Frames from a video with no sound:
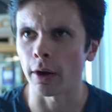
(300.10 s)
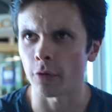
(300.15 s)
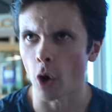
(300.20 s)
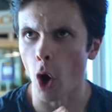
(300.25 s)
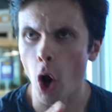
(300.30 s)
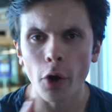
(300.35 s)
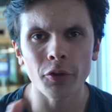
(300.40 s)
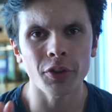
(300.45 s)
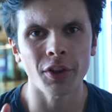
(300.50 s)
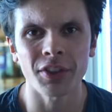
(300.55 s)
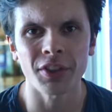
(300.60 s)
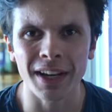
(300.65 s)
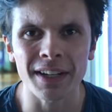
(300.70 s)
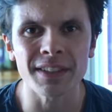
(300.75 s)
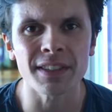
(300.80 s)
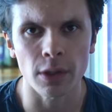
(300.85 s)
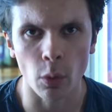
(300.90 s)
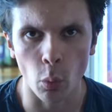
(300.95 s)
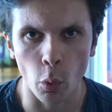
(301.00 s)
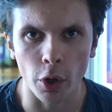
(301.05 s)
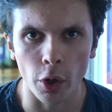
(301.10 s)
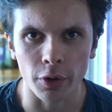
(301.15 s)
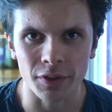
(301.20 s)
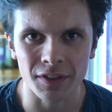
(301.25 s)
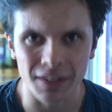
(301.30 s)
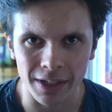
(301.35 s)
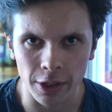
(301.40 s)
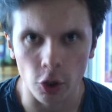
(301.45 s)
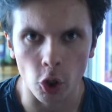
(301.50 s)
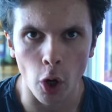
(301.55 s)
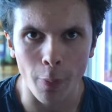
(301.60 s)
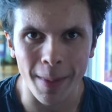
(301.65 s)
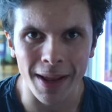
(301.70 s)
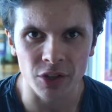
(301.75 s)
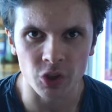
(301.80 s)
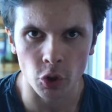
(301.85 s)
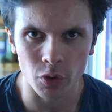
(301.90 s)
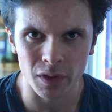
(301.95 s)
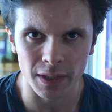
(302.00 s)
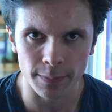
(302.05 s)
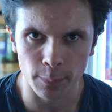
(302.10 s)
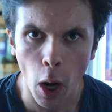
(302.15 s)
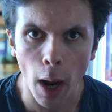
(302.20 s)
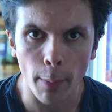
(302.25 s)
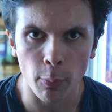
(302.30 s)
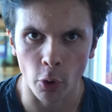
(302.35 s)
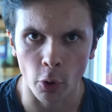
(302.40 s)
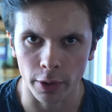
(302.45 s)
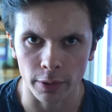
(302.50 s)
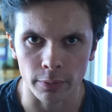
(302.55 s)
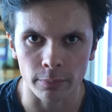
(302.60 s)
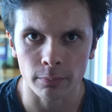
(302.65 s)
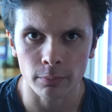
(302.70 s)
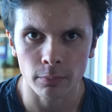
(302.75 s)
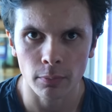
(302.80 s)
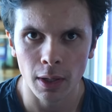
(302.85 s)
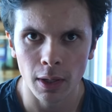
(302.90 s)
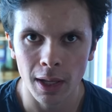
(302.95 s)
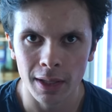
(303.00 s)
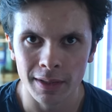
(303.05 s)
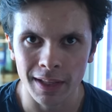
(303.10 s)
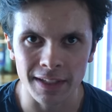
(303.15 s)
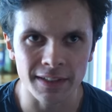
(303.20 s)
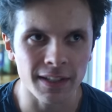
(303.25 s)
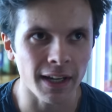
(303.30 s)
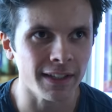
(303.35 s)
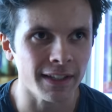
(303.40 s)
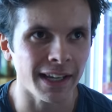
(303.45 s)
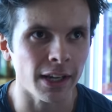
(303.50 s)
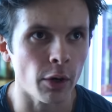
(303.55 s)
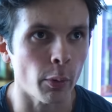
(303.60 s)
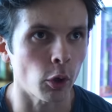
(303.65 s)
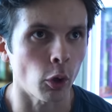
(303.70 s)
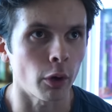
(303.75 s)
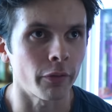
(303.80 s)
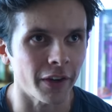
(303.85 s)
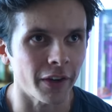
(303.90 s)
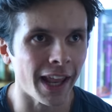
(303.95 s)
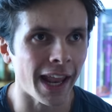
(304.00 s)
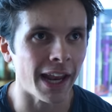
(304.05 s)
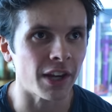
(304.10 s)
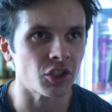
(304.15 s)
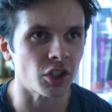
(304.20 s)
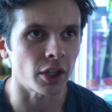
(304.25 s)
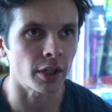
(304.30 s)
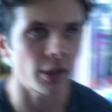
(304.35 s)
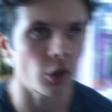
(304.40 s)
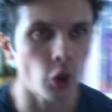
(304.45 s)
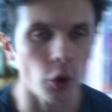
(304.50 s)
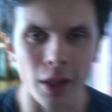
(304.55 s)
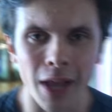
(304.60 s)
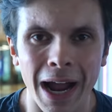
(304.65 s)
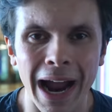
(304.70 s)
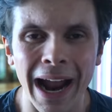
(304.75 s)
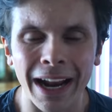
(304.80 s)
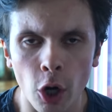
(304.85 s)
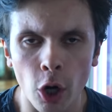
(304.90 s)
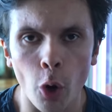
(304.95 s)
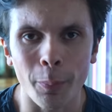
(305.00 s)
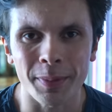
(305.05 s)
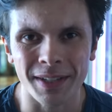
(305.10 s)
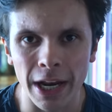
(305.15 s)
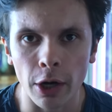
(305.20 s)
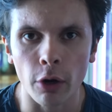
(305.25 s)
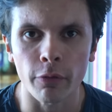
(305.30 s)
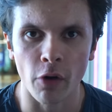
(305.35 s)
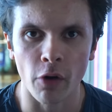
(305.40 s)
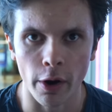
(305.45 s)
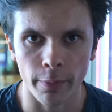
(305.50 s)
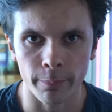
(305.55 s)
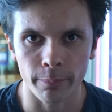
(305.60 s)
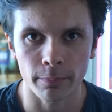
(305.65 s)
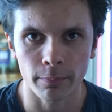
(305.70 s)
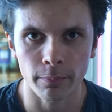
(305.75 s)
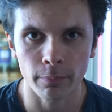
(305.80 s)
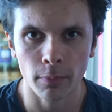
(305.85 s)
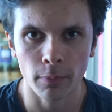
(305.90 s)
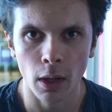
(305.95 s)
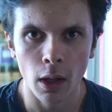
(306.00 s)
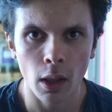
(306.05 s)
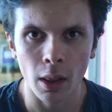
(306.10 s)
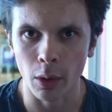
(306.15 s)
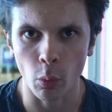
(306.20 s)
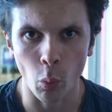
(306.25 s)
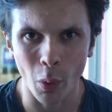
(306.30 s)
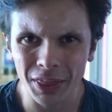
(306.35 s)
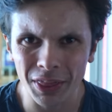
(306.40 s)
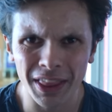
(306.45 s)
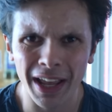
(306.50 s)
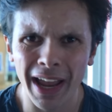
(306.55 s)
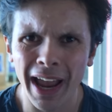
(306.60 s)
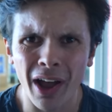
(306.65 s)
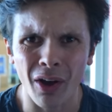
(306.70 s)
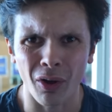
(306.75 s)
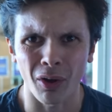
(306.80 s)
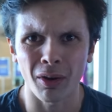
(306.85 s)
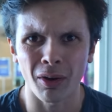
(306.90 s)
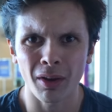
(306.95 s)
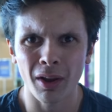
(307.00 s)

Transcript: of all the things in the world, Selena Gomez chooses popcorn. That's like saying you want to go on vacation, you go to the Idaho potato farm. Like what the hell?